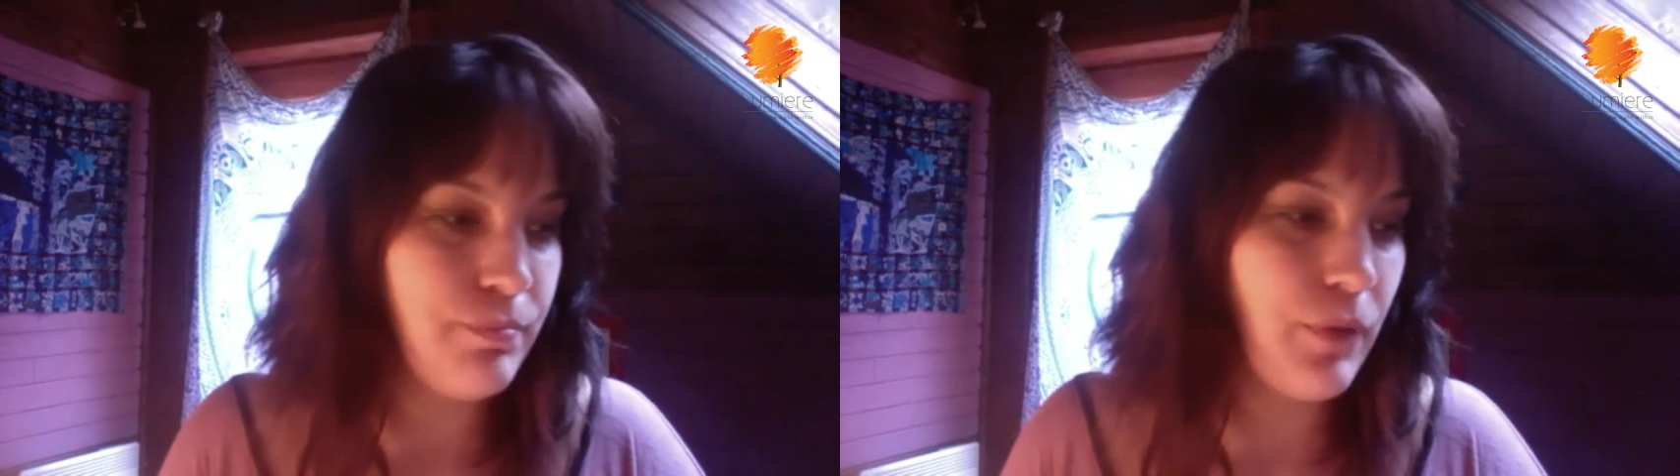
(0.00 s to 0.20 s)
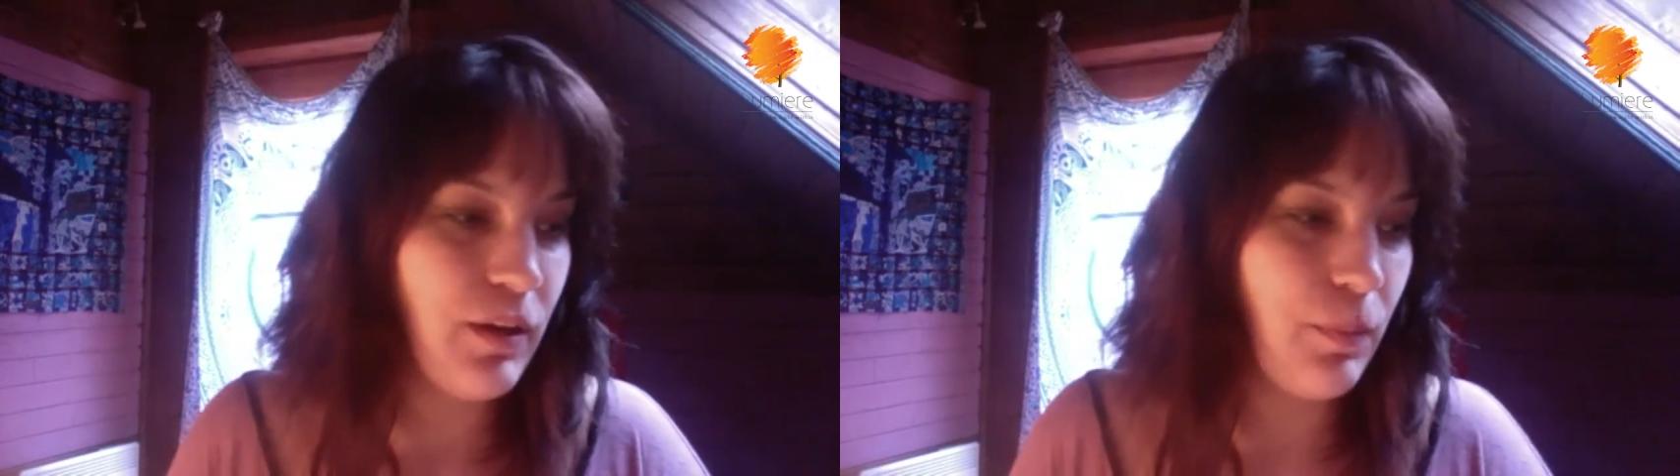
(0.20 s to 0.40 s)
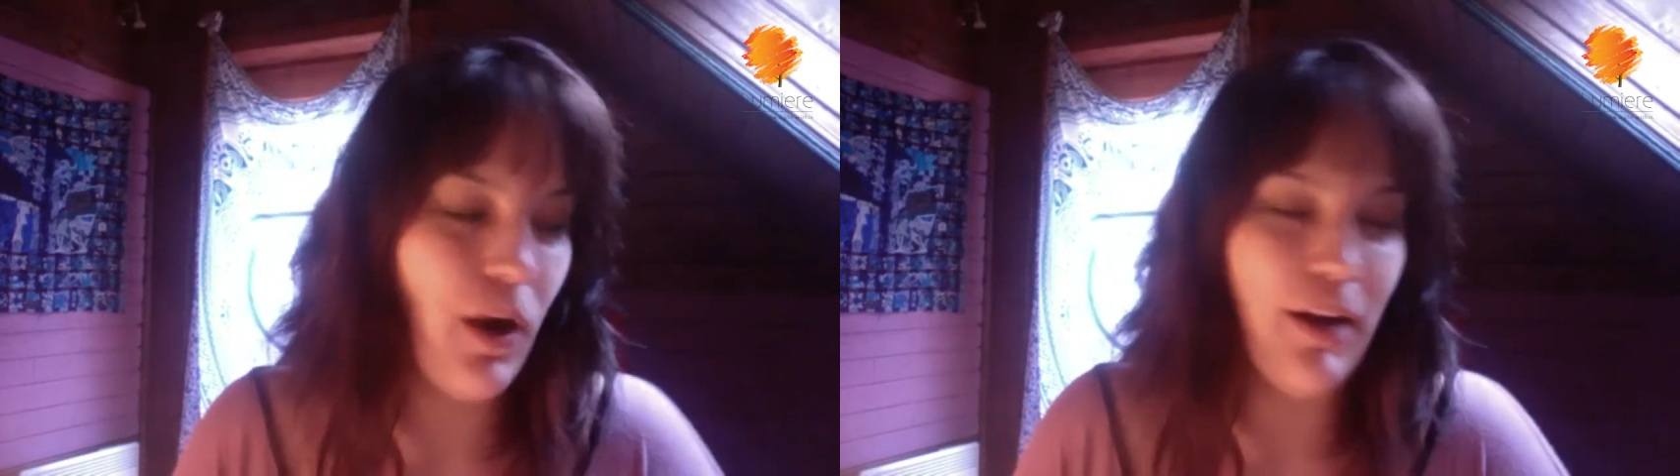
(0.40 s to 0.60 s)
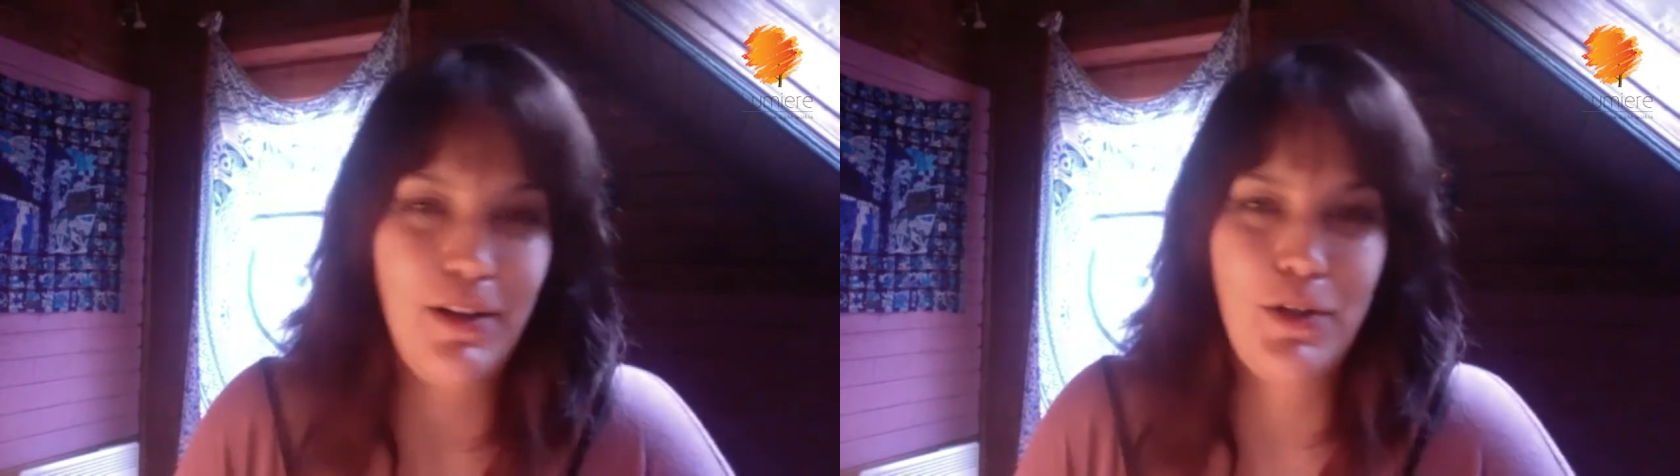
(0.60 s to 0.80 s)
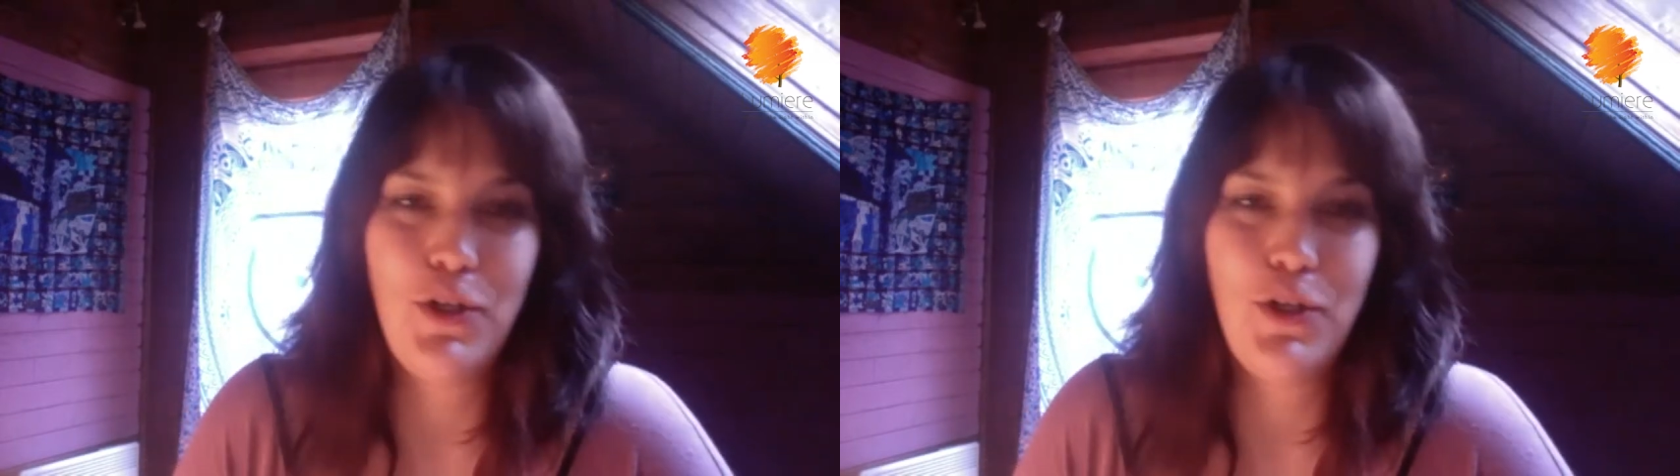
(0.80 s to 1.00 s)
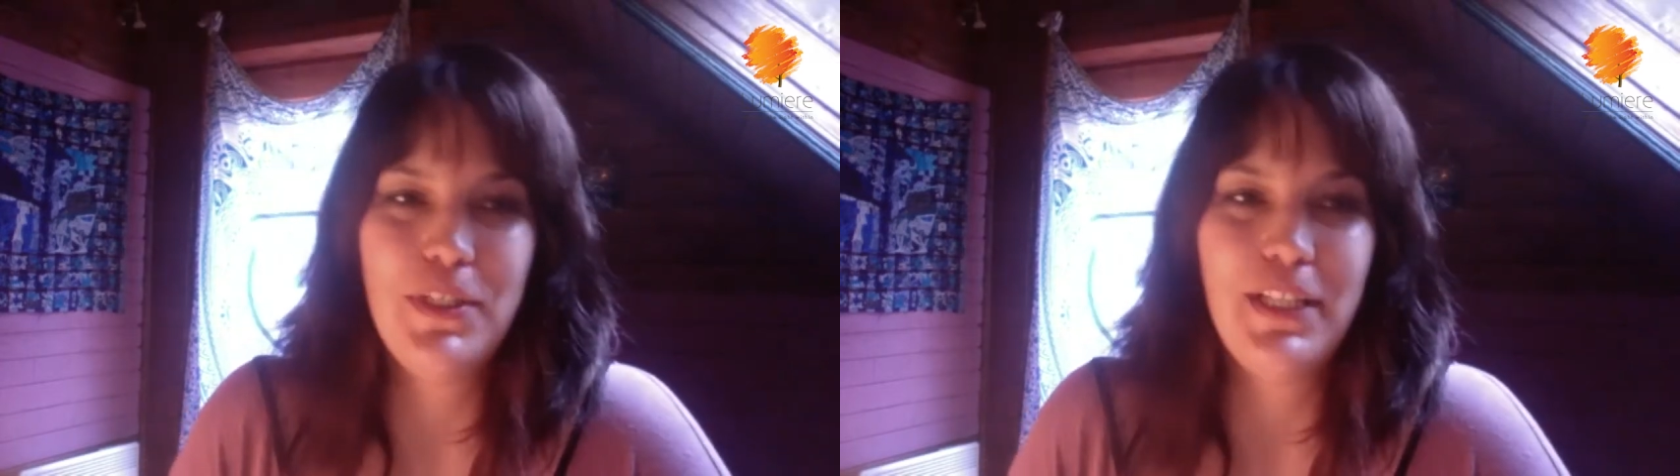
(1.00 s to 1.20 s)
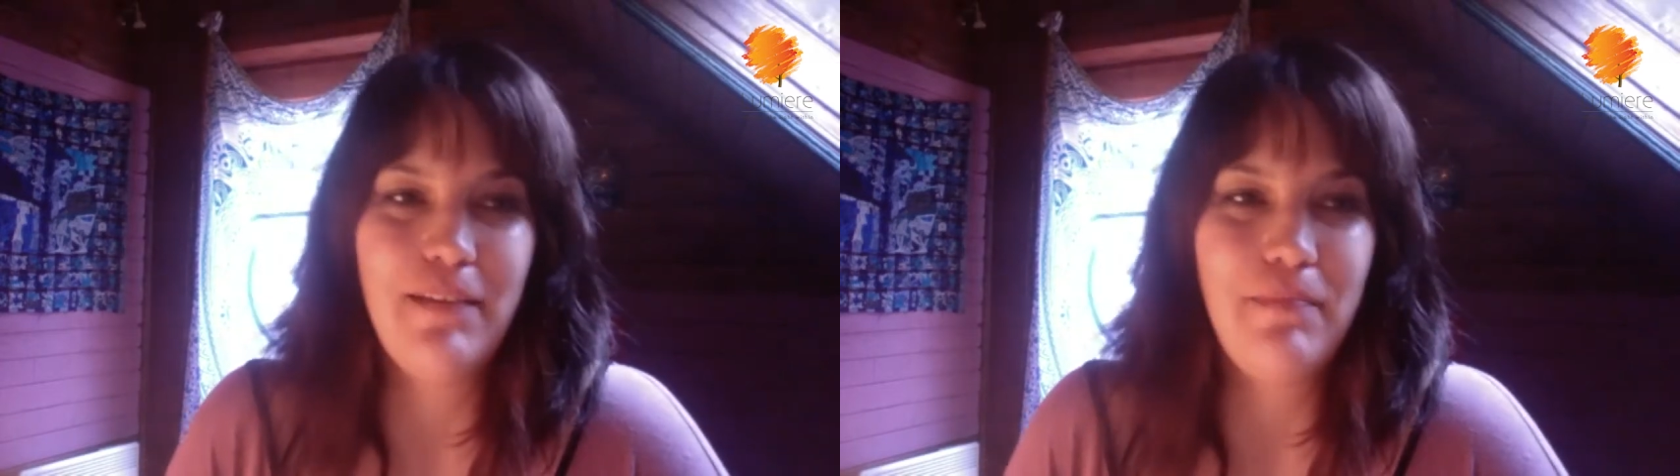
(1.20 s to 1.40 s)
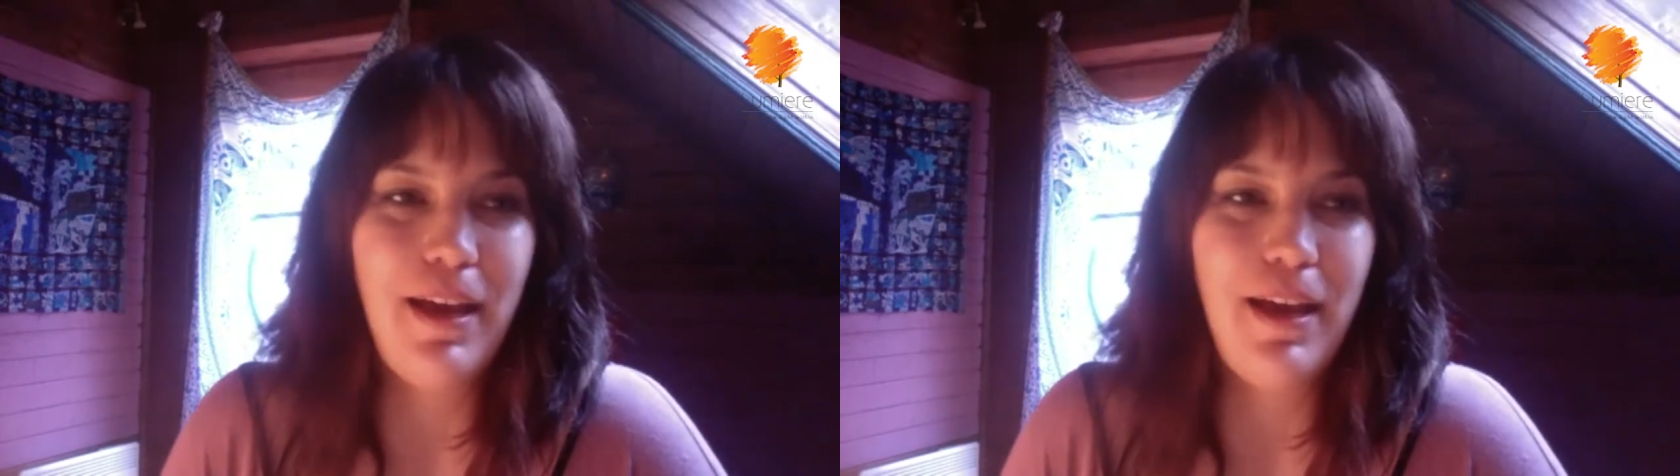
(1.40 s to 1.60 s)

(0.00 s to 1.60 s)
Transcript: body part issues like my